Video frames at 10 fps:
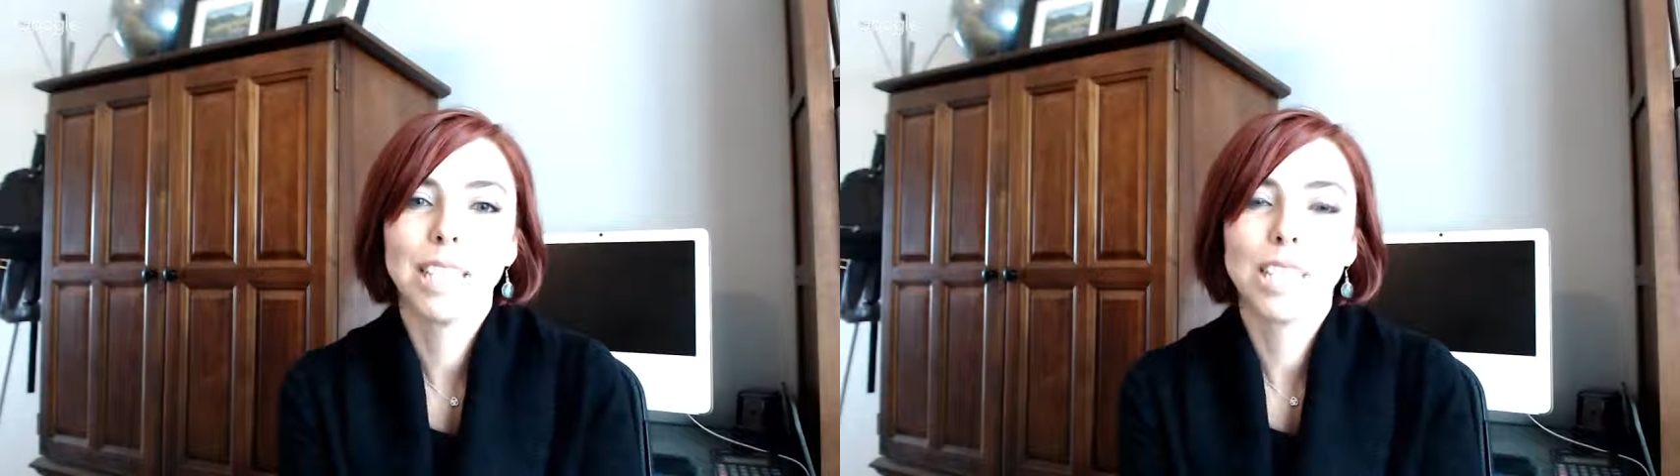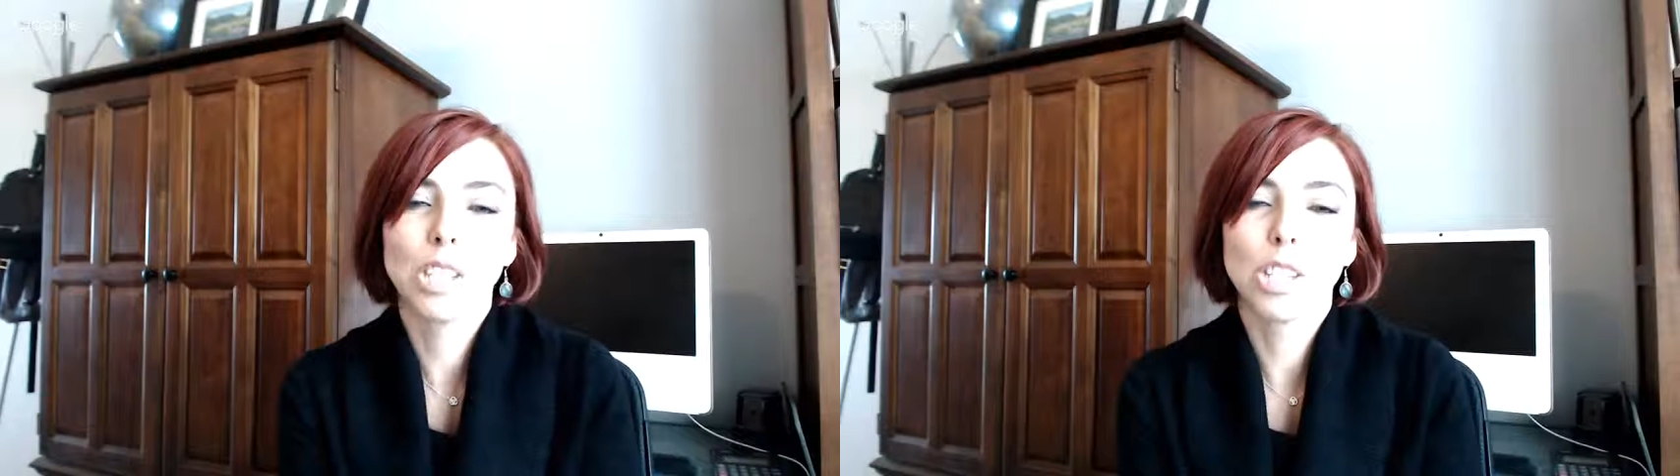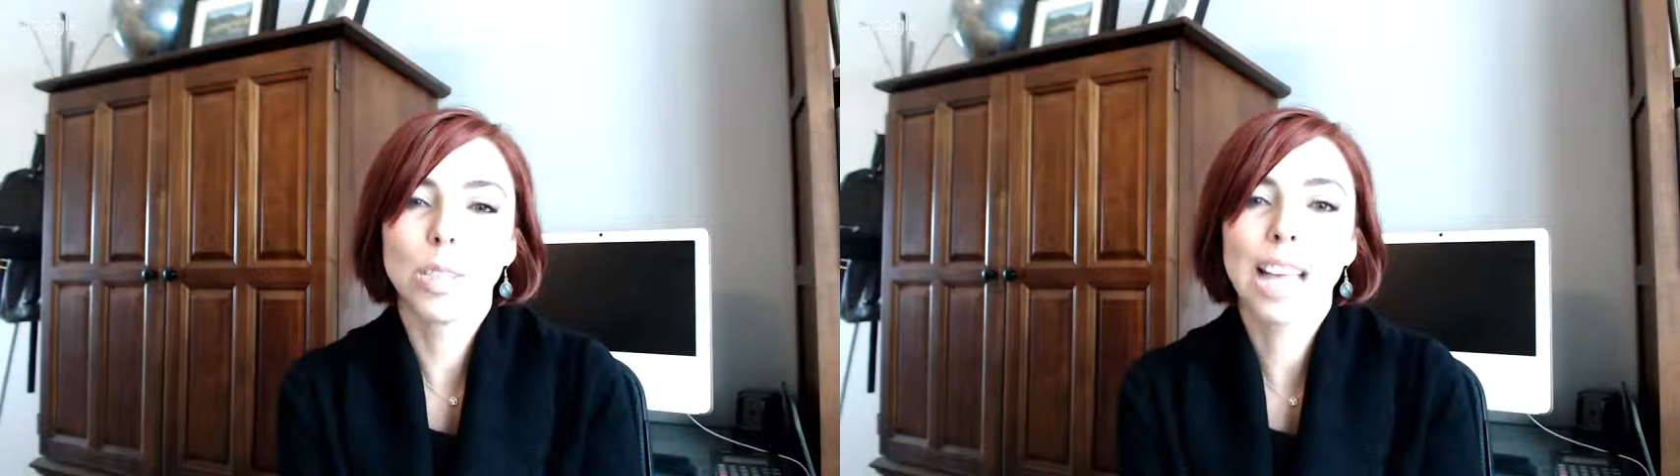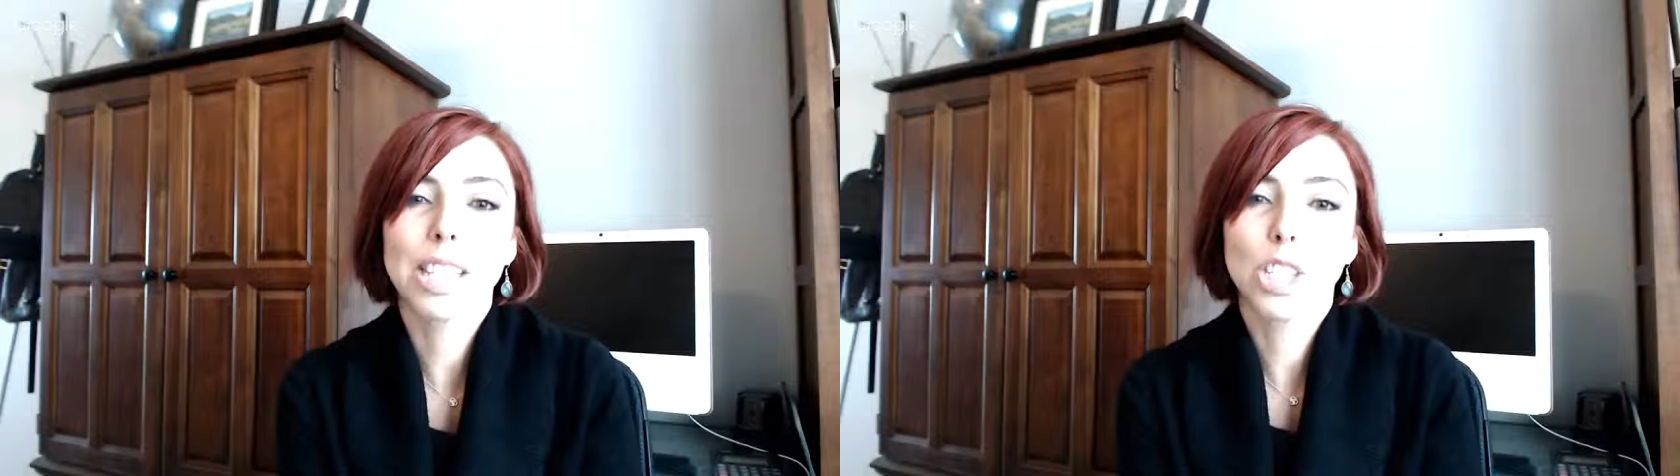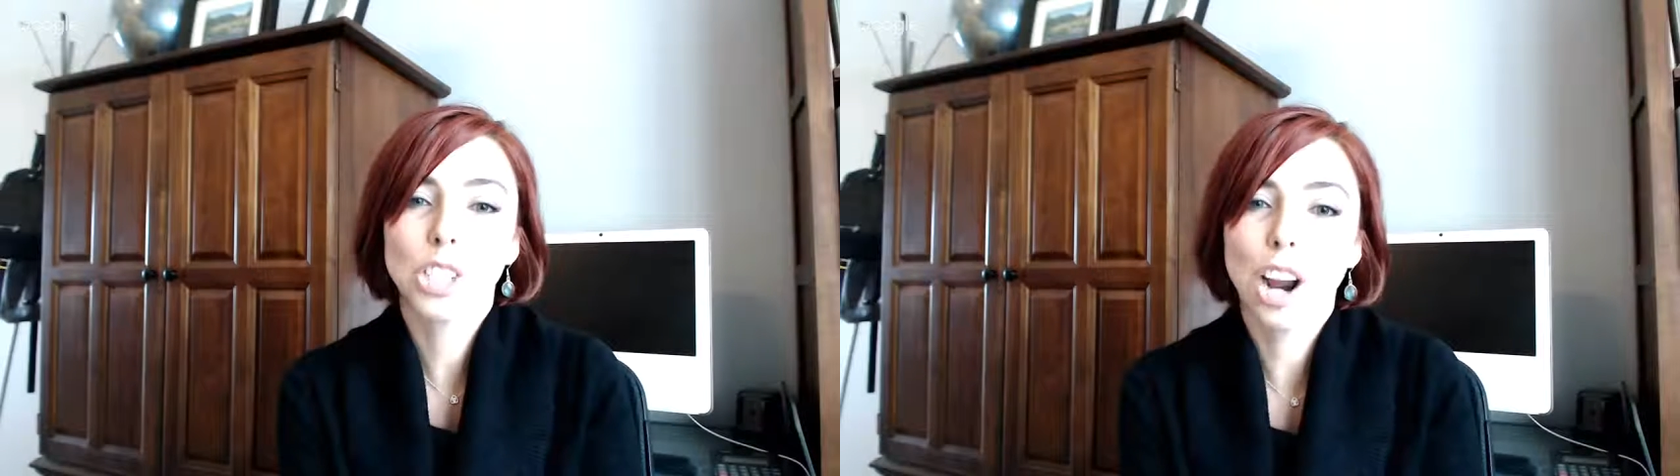So
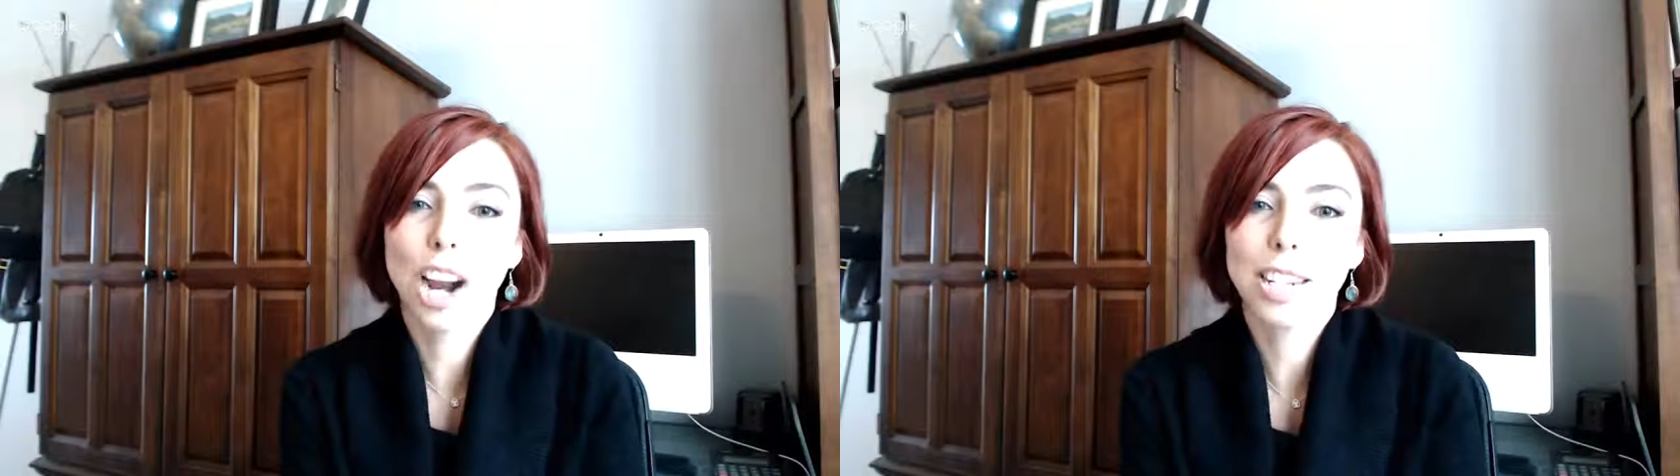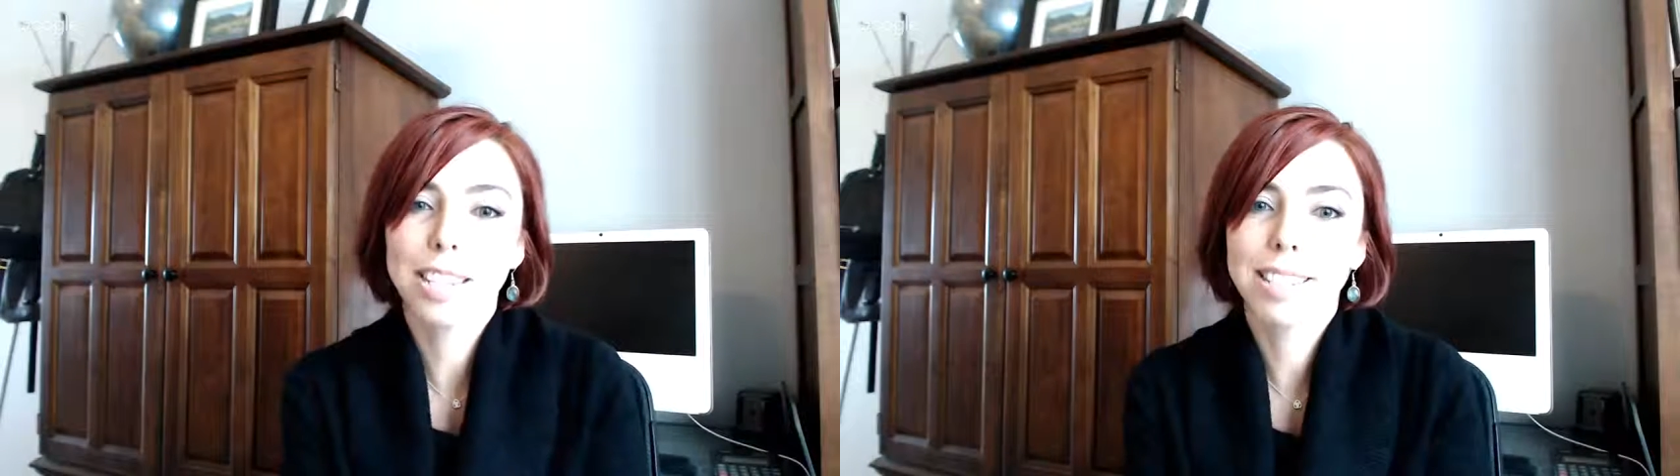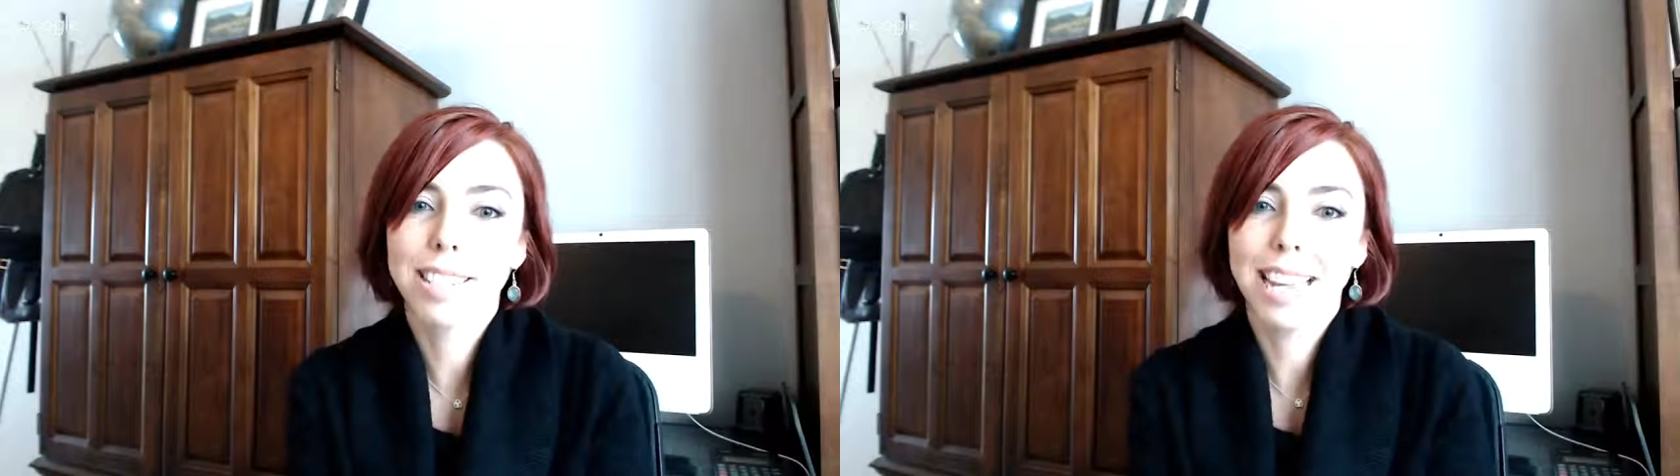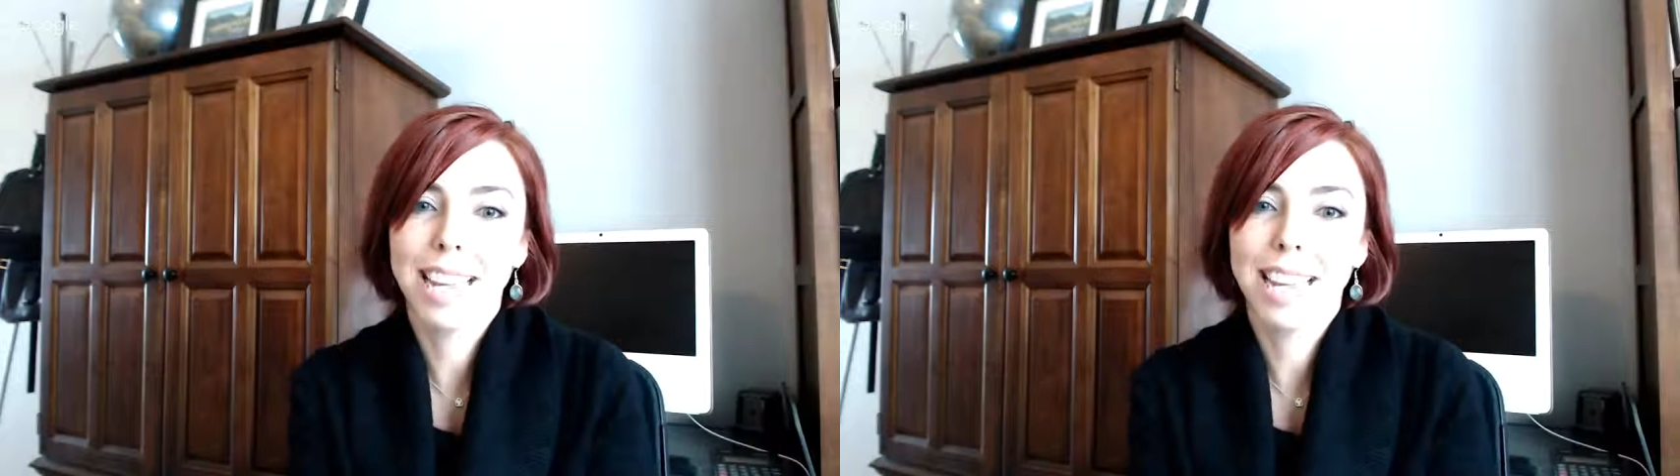that starts